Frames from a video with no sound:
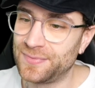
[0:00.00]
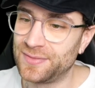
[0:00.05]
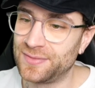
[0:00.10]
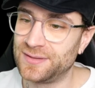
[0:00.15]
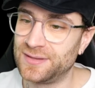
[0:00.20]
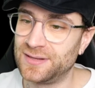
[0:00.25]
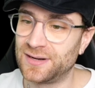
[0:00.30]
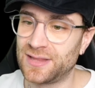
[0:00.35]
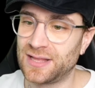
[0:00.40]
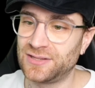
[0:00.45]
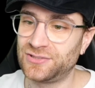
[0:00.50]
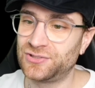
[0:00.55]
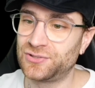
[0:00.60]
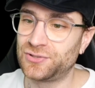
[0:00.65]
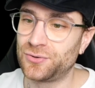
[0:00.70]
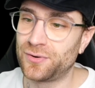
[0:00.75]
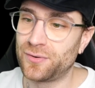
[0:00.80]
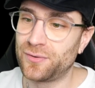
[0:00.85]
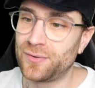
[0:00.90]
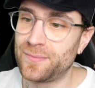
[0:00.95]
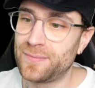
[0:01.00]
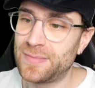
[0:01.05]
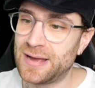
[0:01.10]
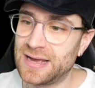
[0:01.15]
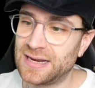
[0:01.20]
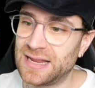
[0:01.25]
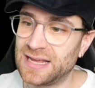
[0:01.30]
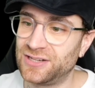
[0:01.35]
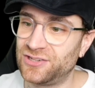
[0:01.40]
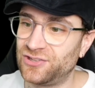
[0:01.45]
you know, that story when
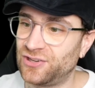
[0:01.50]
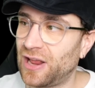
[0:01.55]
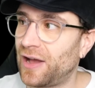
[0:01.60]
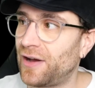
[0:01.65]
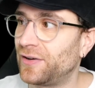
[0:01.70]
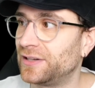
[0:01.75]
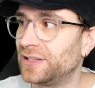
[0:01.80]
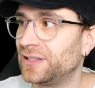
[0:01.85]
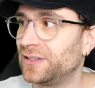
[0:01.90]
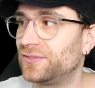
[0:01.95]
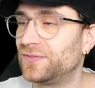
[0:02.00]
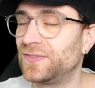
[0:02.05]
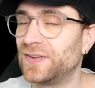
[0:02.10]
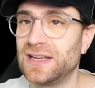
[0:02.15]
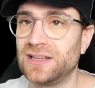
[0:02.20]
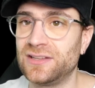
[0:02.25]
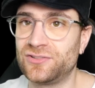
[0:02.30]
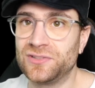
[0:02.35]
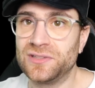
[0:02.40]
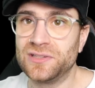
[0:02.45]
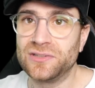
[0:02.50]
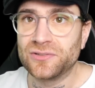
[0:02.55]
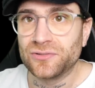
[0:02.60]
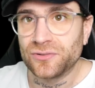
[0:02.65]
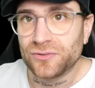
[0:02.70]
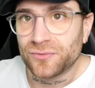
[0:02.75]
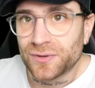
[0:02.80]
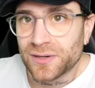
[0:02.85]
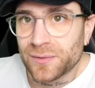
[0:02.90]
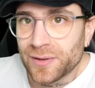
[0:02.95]
Mané shouted in his face and you
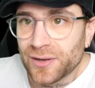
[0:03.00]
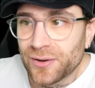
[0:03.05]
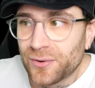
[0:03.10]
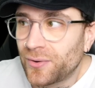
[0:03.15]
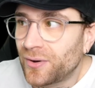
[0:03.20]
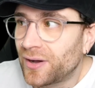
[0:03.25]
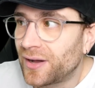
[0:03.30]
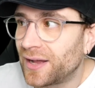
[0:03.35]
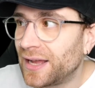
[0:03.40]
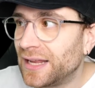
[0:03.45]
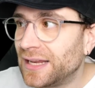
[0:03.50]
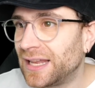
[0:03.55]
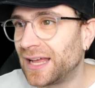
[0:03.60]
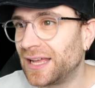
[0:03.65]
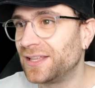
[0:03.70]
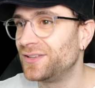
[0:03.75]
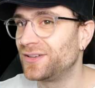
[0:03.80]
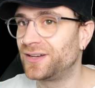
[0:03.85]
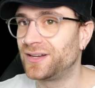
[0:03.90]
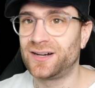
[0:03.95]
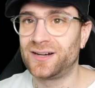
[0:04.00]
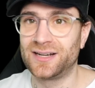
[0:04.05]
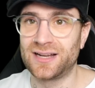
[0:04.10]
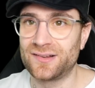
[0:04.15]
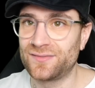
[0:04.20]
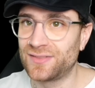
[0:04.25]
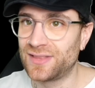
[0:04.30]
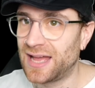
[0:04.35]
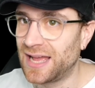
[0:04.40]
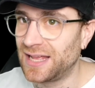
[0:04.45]
sort of went a bit quiet. Like, you can't
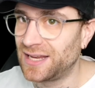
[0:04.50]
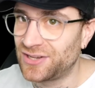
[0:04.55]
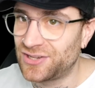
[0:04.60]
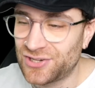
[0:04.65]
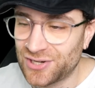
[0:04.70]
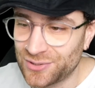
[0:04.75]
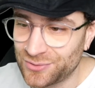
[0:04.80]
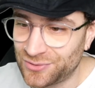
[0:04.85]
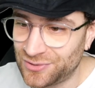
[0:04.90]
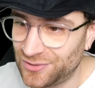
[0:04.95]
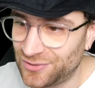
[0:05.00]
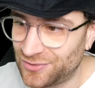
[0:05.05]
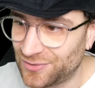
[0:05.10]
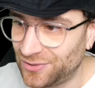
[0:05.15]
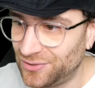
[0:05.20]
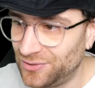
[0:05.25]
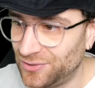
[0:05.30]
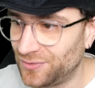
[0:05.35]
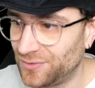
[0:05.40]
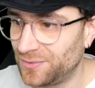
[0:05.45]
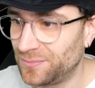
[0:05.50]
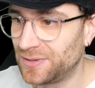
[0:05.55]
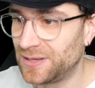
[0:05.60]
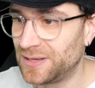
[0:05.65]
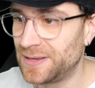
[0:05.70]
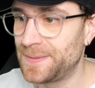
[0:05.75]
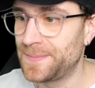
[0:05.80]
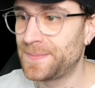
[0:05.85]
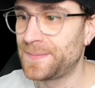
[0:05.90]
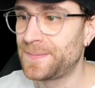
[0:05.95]
have that in a Chelsea dressing room,
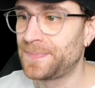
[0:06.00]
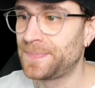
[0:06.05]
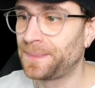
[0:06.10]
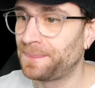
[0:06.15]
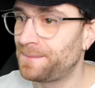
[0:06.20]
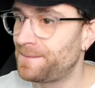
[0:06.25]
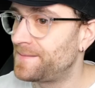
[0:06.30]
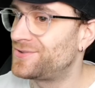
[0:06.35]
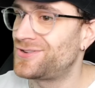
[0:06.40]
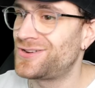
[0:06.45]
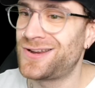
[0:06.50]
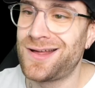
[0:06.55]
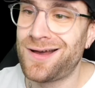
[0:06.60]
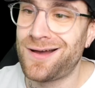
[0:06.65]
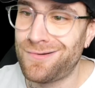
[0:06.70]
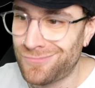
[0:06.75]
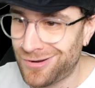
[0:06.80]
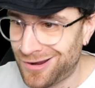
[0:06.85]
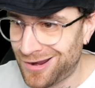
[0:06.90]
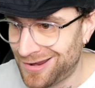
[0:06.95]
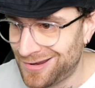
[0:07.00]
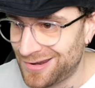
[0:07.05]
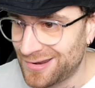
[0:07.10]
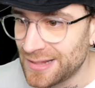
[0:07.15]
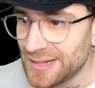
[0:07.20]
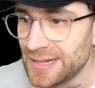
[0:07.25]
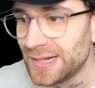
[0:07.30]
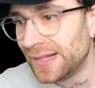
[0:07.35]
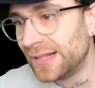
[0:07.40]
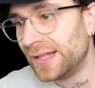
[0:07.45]
mate. Do you know what I mean?
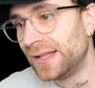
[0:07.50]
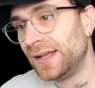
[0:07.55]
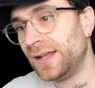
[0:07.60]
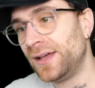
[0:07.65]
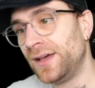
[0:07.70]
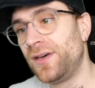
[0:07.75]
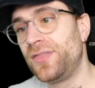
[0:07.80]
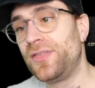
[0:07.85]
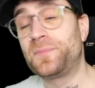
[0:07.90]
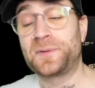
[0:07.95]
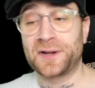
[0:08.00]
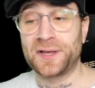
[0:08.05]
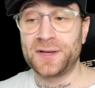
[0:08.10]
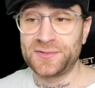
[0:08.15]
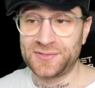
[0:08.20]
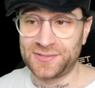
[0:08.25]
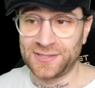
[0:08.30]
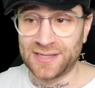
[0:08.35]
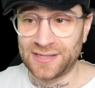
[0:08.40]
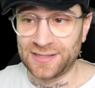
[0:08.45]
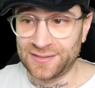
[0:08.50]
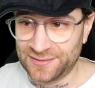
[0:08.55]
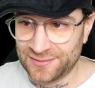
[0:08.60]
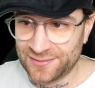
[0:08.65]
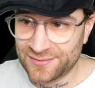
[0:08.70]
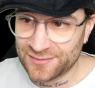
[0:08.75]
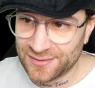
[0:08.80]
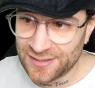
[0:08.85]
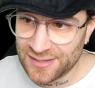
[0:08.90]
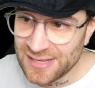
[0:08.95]
The
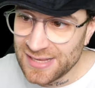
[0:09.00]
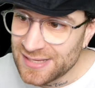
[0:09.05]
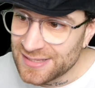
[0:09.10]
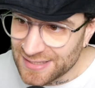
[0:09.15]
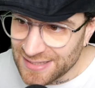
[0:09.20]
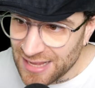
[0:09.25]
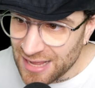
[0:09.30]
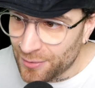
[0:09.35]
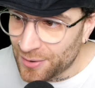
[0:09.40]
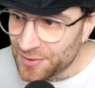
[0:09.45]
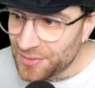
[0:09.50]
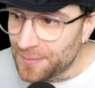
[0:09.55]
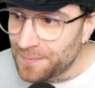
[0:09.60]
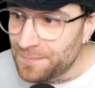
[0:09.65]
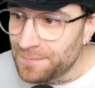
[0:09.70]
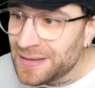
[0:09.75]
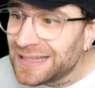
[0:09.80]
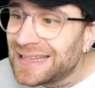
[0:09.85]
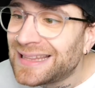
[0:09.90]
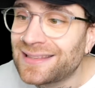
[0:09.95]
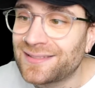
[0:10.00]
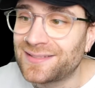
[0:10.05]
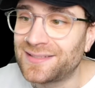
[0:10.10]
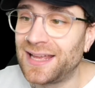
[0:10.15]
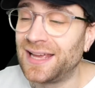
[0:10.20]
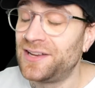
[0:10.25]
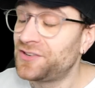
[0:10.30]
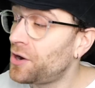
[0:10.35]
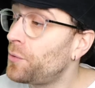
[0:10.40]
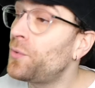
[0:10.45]
process is now at the middle
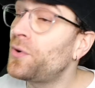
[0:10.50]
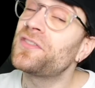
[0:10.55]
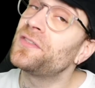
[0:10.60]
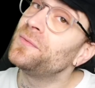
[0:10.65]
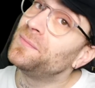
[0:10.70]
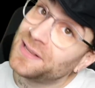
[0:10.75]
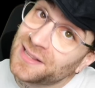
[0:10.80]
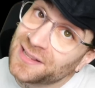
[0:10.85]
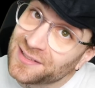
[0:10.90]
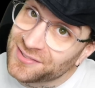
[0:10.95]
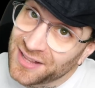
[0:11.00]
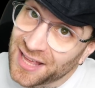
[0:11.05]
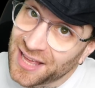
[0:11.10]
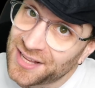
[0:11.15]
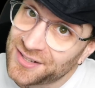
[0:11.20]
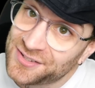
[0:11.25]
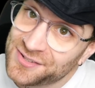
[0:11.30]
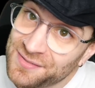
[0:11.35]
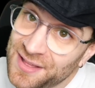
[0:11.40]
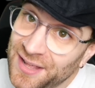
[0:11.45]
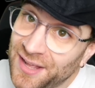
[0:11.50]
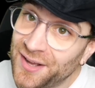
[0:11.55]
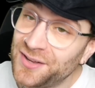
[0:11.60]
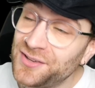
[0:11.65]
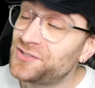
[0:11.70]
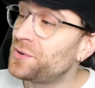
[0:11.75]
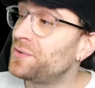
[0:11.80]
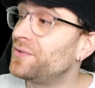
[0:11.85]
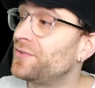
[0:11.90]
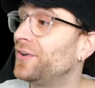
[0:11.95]
stage. Oh, we're at the middle stage. There you go.
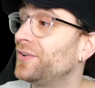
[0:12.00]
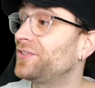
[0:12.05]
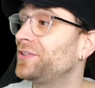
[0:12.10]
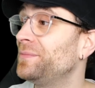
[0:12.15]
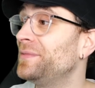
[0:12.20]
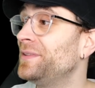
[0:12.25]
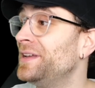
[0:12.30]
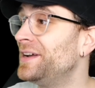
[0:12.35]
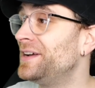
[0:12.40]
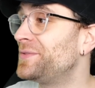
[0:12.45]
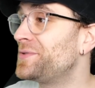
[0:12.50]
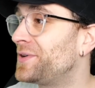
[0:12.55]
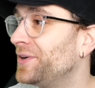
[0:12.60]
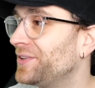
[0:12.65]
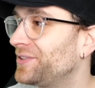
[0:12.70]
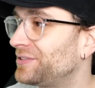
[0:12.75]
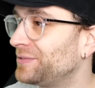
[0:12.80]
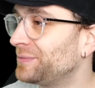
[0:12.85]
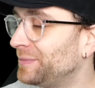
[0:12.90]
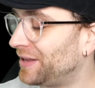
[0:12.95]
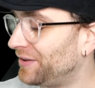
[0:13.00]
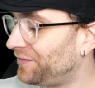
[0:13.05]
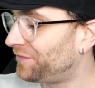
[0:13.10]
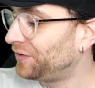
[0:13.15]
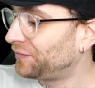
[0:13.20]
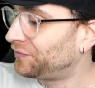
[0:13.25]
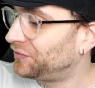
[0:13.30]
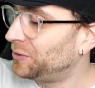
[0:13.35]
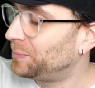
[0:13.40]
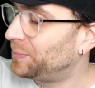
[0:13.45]
So we've got some like
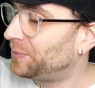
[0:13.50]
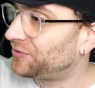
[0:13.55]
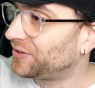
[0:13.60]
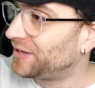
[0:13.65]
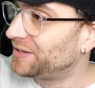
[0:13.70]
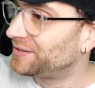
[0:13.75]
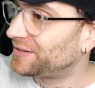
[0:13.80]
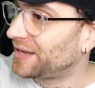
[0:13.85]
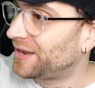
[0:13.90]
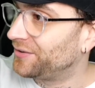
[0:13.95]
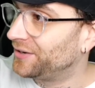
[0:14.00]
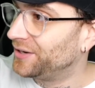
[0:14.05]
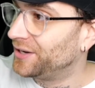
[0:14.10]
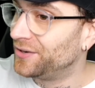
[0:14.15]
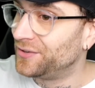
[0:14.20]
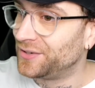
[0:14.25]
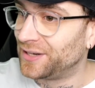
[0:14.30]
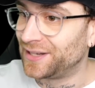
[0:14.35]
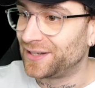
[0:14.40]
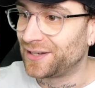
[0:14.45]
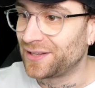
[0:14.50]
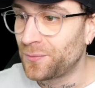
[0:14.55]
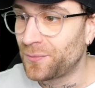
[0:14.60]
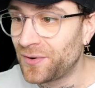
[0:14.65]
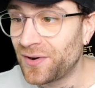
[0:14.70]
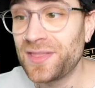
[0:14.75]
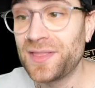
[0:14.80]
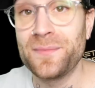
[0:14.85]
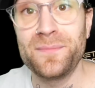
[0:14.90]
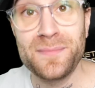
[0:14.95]
50% downloaded.
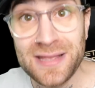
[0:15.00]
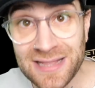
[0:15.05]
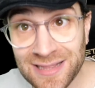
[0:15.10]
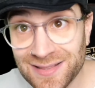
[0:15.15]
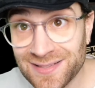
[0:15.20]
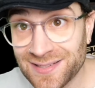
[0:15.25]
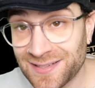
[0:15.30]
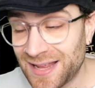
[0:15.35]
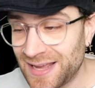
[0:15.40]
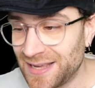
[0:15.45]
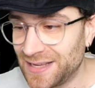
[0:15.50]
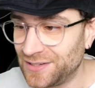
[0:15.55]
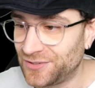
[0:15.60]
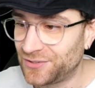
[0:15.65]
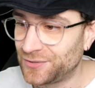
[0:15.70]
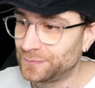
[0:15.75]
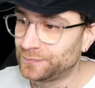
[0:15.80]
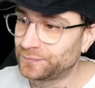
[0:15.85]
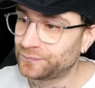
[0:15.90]
We're at the middle stage.